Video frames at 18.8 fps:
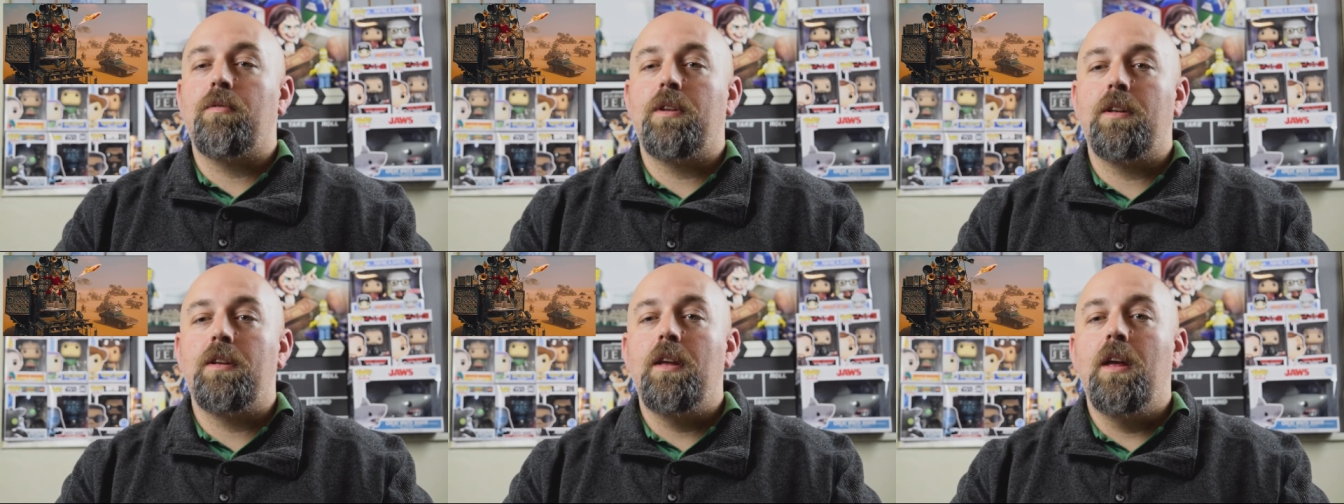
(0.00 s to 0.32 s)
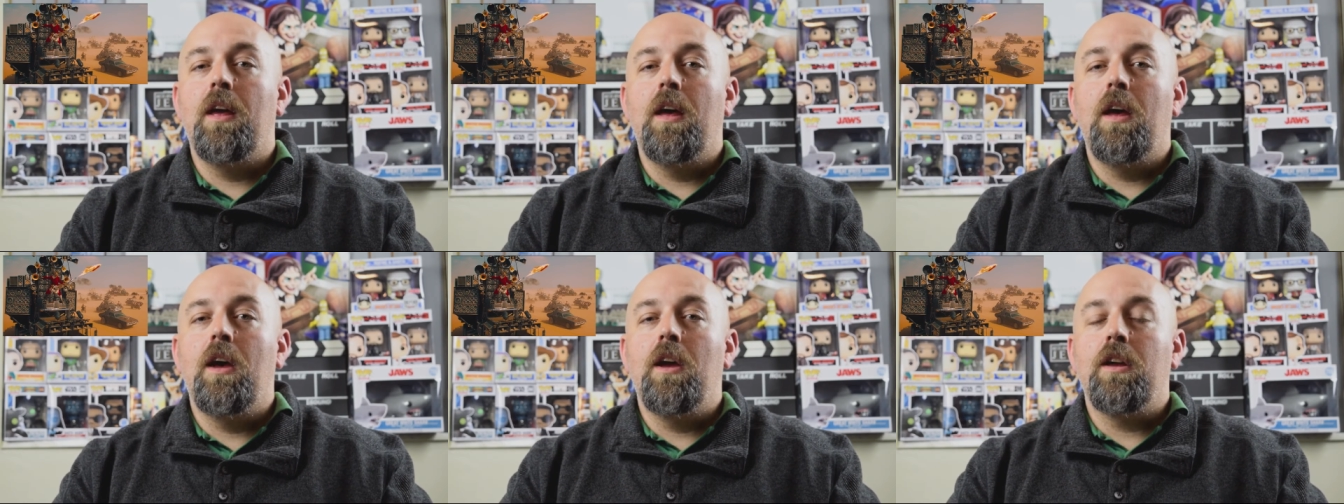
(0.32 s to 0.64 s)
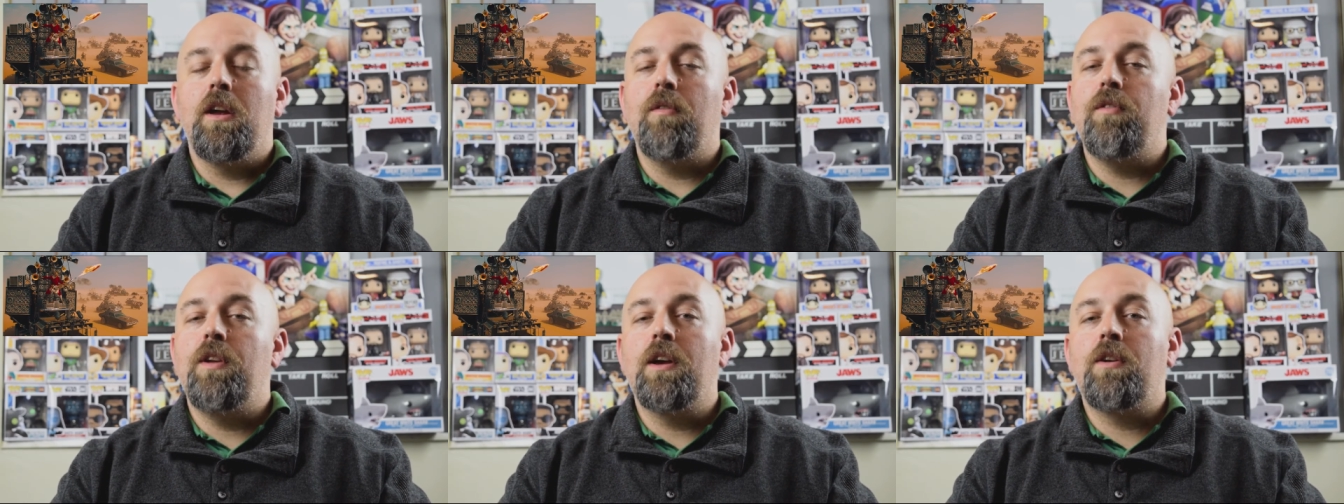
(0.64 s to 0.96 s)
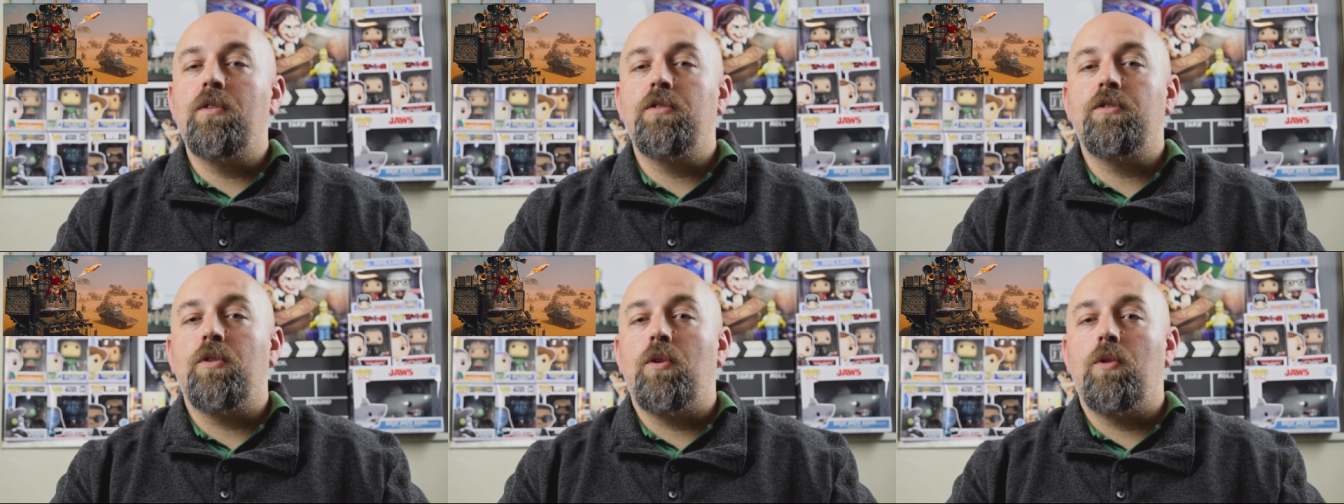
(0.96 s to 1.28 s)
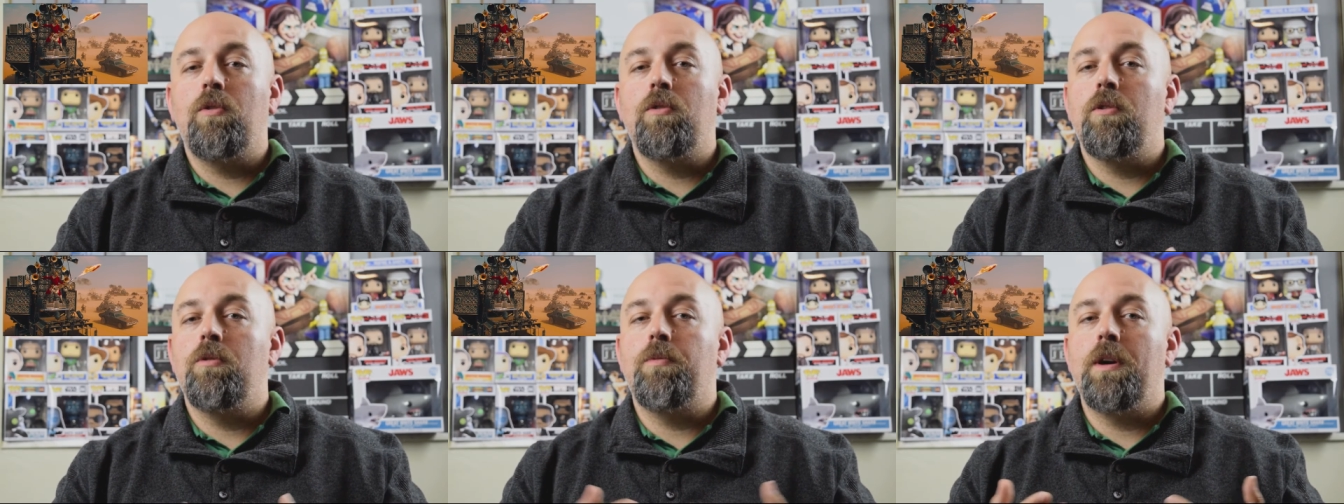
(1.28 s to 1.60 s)
it. You have Nicholas
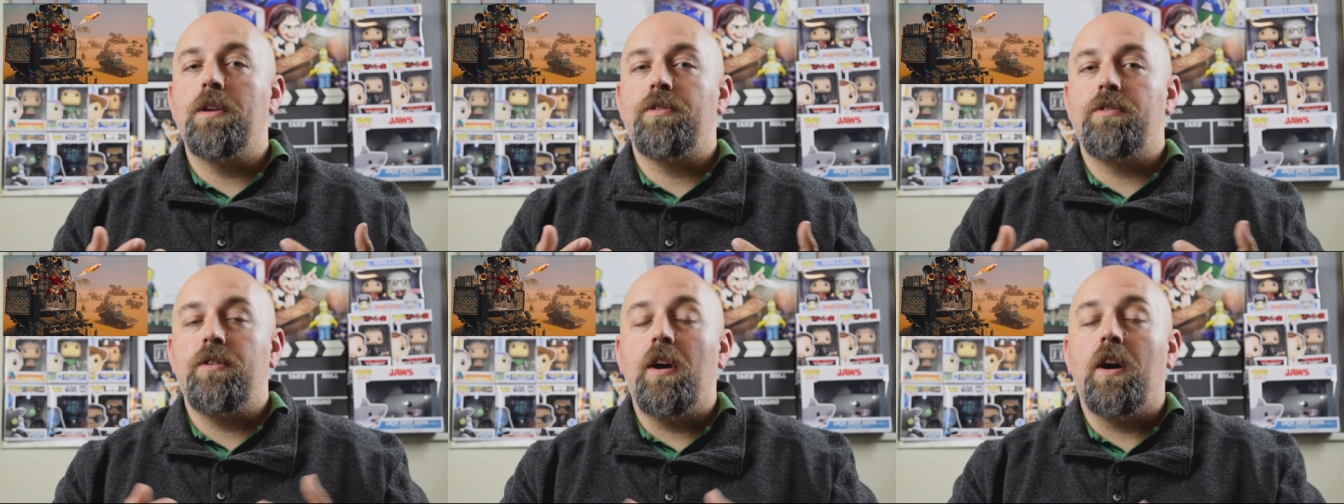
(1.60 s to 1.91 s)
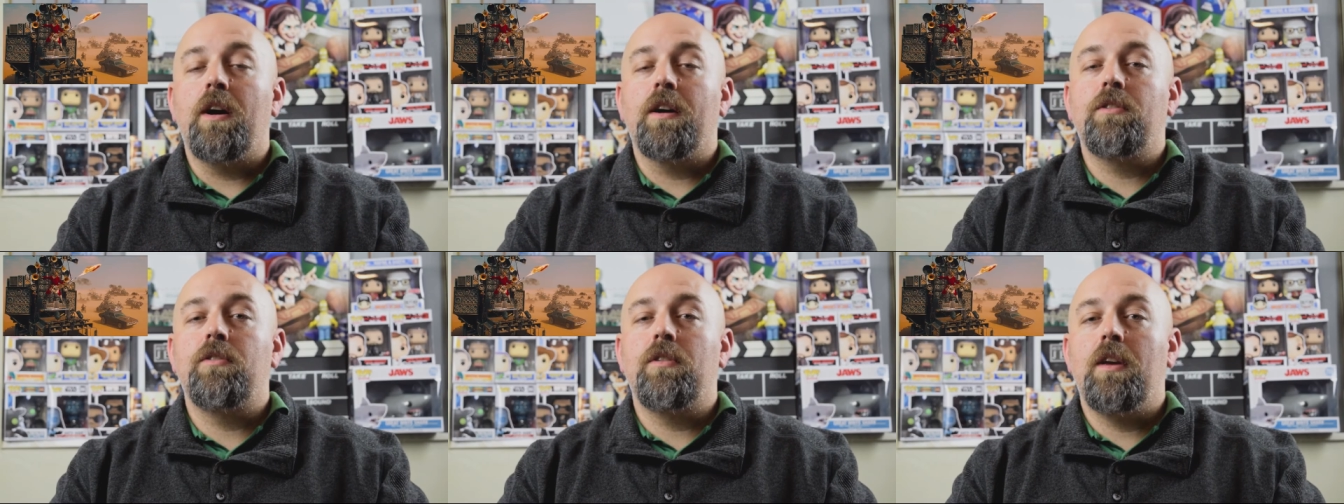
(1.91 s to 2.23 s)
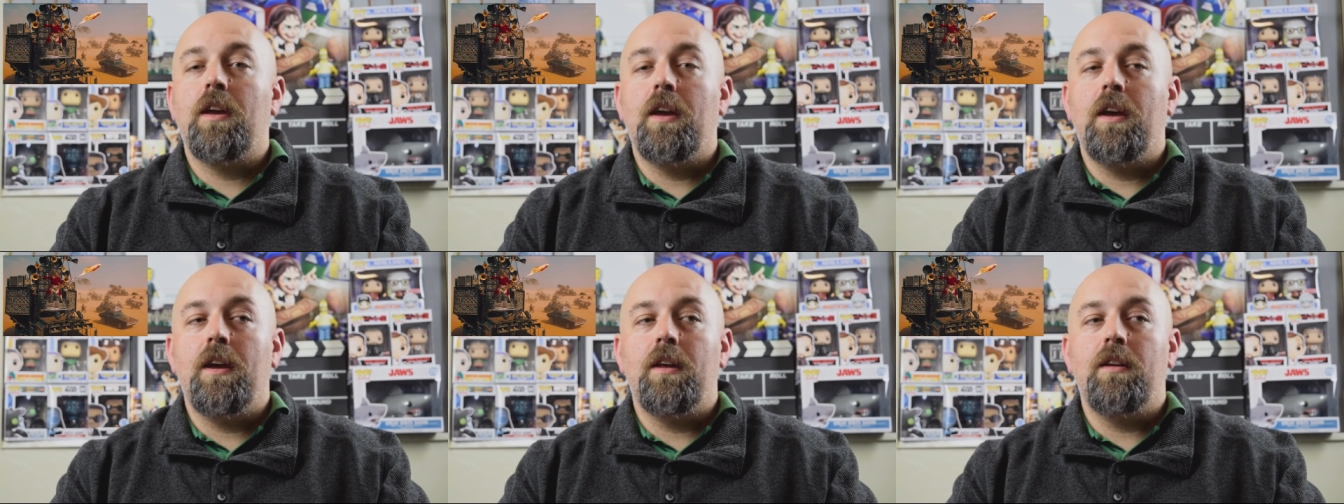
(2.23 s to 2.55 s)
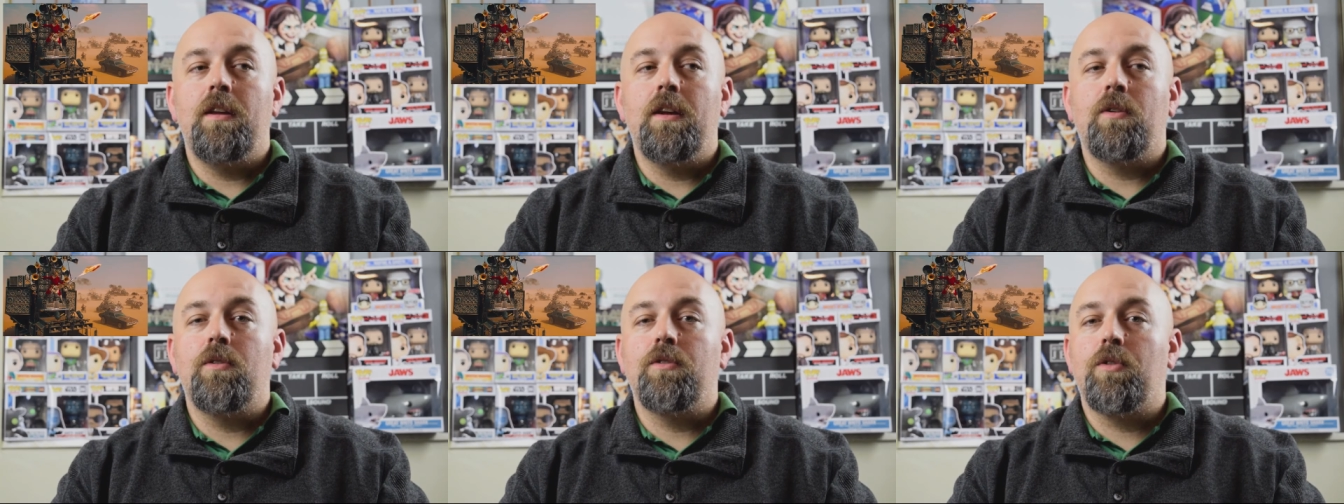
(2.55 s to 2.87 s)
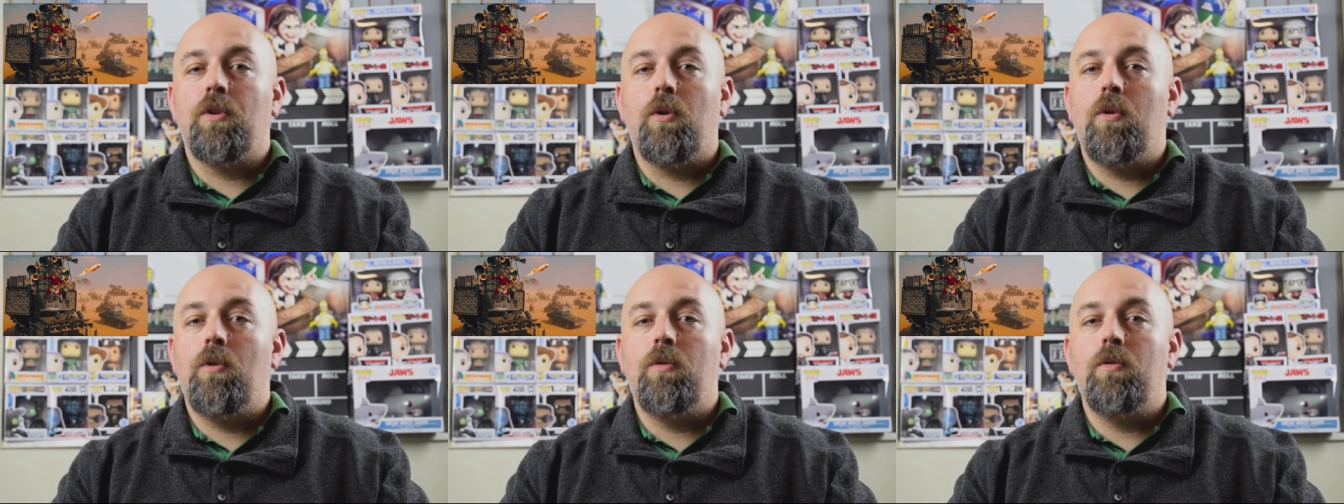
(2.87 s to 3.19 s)
Holt, who plays Nux, and Nicholas
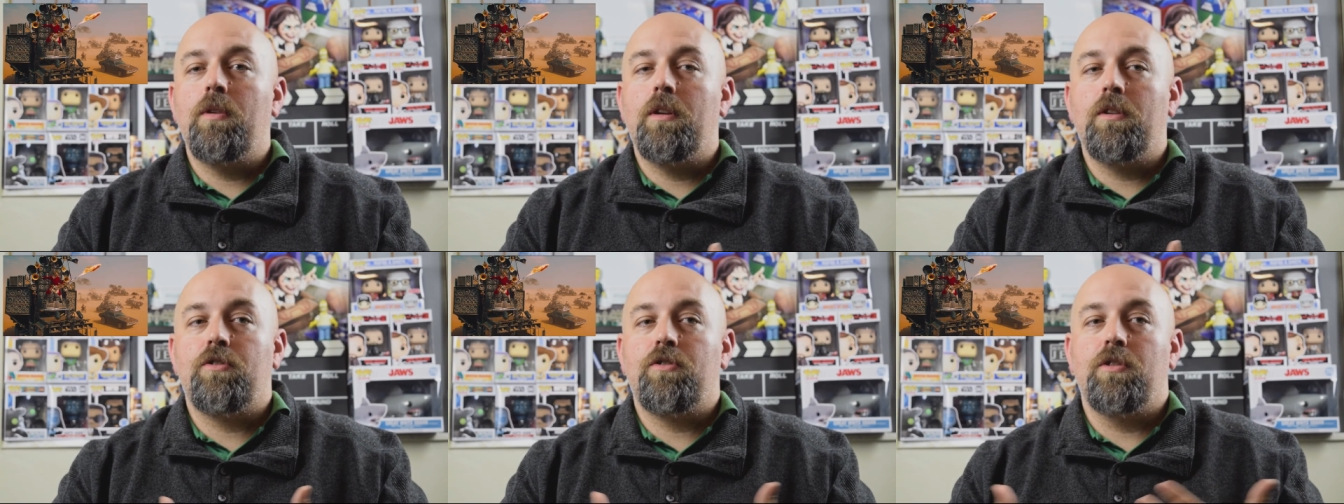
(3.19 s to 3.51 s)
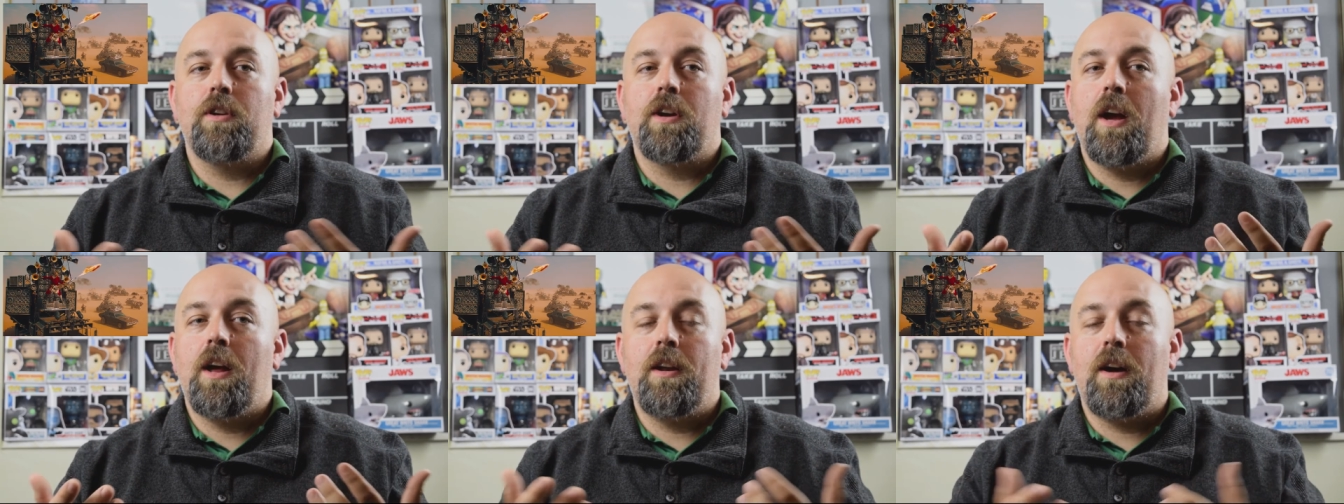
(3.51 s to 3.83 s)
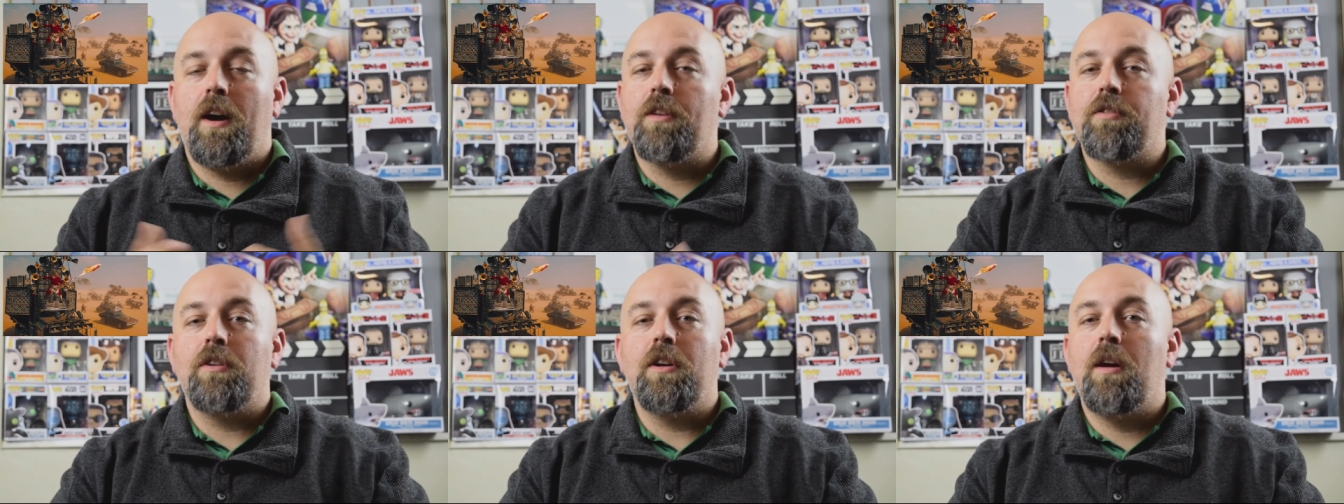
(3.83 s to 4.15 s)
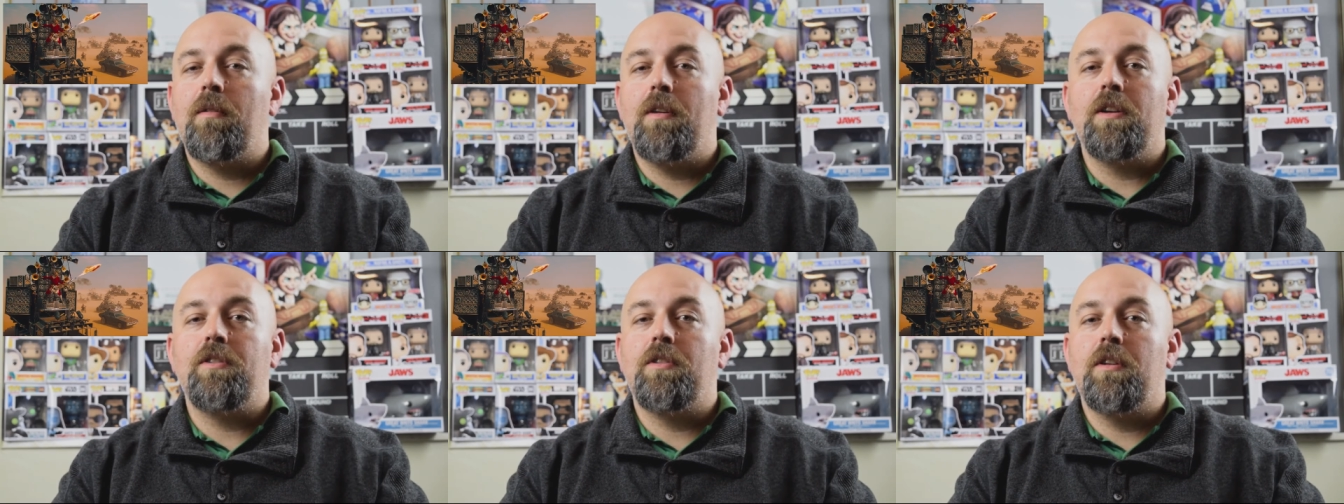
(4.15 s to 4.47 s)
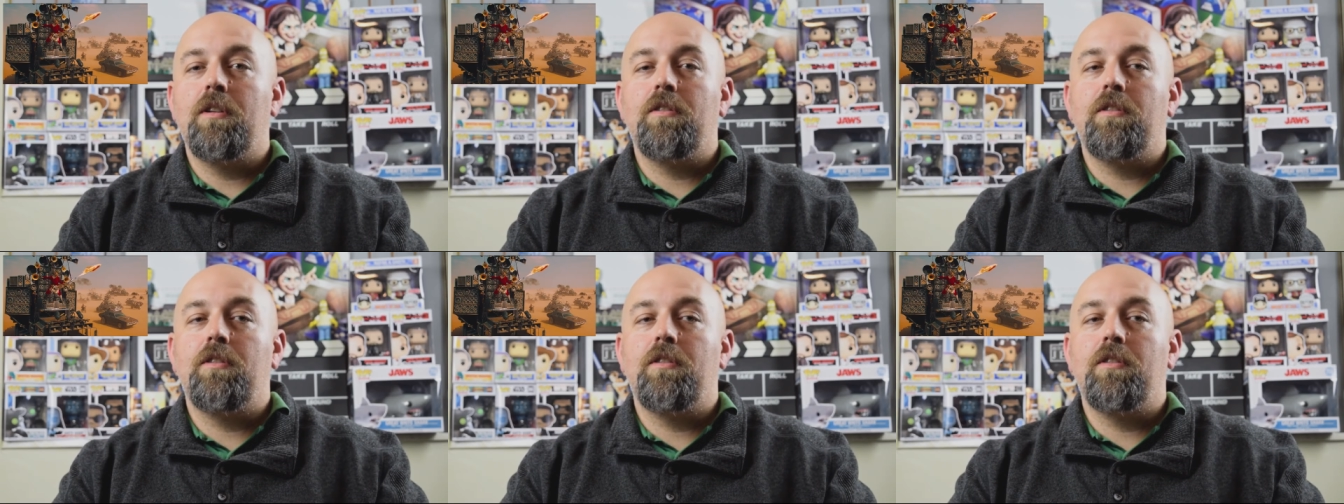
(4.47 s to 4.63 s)
Holt should have gotten an Oscar nomination.